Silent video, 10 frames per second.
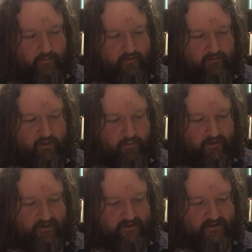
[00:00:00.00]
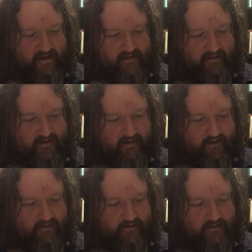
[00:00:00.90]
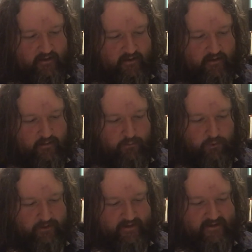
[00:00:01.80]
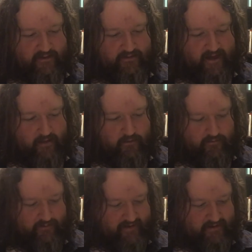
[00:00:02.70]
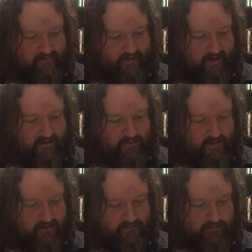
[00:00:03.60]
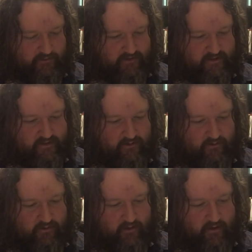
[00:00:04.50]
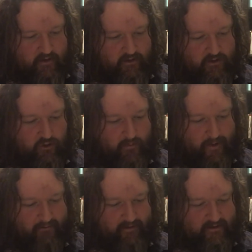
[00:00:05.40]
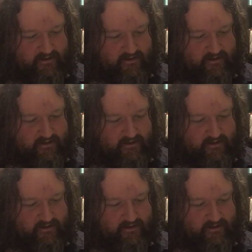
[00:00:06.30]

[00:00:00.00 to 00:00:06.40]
you've got Blanche saying things Pull yourself together and face the facts, page 42. You're married